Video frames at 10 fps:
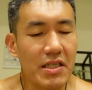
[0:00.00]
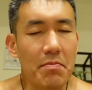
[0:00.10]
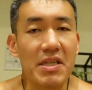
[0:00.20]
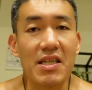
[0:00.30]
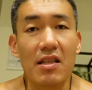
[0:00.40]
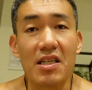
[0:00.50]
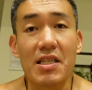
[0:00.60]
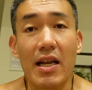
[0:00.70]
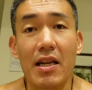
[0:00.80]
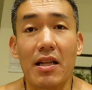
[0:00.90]
it's a
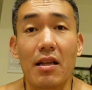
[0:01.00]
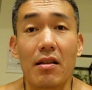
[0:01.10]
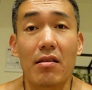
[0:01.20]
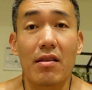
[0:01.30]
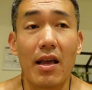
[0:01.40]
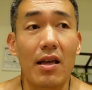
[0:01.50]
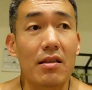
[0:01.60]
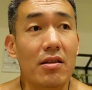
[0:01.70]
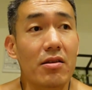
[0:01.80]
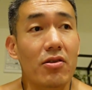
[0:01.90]
misunderstanding
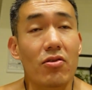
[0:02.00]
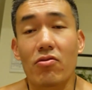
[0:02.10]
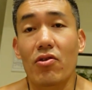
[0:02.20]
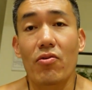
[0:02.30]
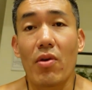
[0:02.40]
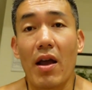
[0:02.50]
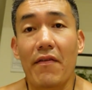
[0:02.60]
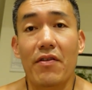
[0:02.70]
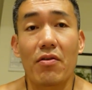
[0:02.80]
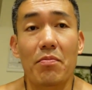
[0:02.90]
that you
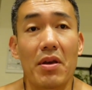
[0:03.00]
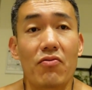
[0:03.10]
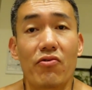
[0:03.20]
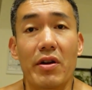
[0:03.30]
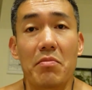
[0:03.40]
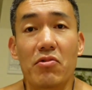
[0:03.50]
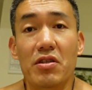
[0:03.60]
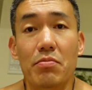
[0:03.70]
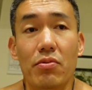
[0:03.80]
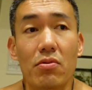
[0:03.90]
have to be really
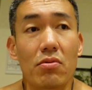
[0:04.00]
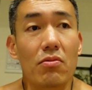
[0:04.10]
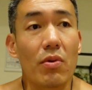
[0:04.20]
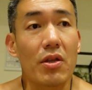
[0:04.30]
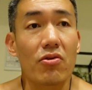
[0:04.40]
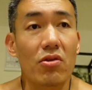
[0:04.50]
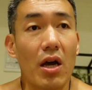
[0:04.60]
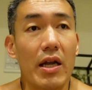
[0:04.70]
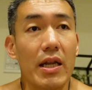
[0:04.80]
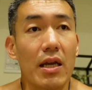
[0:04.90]
miserable when you're
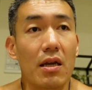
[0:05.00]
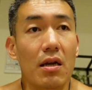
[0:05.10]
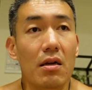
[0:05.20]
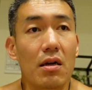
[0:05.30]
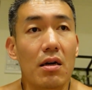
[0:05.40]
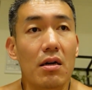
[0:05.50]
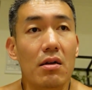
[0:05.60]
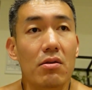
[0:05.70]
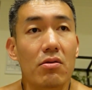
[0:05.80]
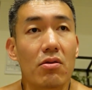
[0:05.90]
dieting.
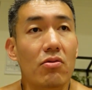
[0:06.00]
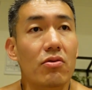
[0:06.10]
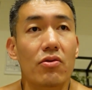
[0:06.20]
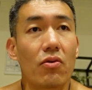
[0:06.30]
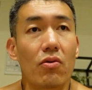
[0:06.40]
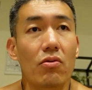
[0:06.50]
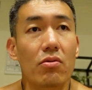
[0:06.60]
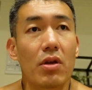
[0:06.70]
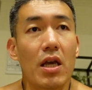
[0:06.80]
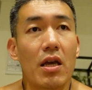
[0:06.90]
Not at
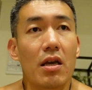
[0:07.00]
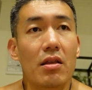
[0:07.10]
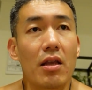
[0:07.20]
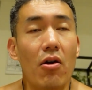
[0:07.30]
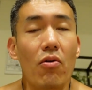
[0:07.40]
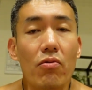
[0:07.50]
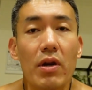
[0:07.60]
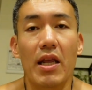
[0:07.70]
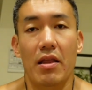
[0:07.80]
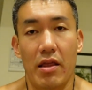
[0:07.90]
all. The
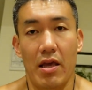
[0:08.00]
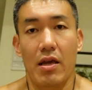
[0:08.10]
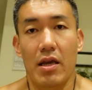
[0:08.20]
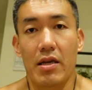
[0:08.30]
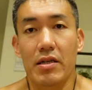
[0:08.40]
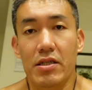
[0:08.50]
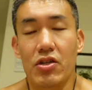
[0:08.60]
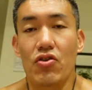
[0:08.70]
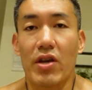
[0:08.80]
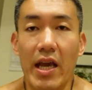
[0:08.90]
only thing is
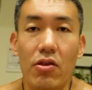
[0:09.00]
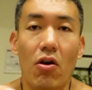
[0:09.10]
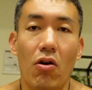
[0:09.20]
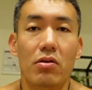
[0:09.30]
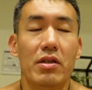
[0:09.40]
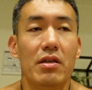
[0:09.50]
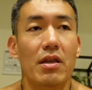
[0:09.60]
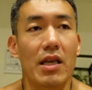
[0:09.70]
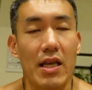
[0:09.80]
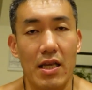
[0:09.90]
you cannot
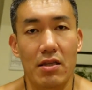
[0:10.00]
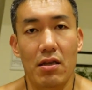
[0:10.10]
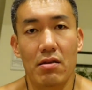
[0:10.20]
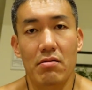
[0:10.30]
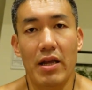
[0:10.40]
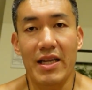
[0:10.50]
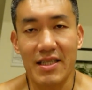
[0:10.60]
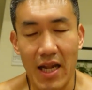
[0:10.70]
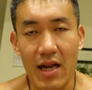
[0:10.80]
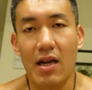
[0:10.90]
eat
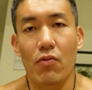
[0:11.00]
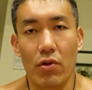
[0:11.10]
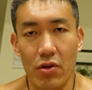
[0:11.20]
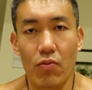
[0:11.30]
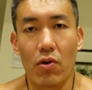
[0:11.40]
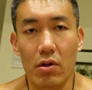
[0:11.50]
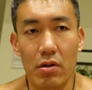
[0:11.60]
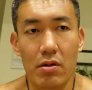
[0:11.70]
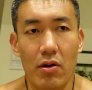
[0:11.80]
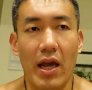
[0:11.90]
exactly what you
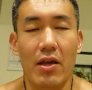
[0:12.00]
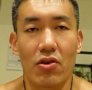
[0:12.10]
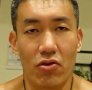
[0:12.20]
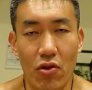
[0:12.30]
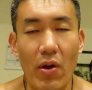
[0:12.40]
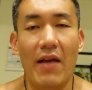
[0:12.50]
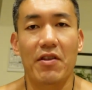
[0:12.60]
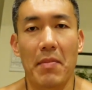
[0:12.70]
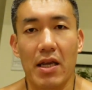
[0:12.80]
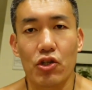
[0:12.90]
want. Okay, you do have
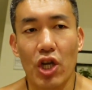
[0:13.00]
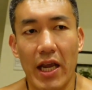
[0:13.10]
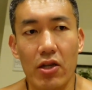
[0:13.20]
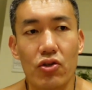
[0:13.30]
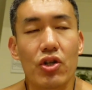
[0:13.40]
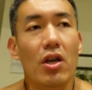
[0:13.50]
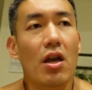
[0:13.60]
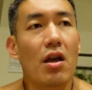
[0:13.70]
to make a change.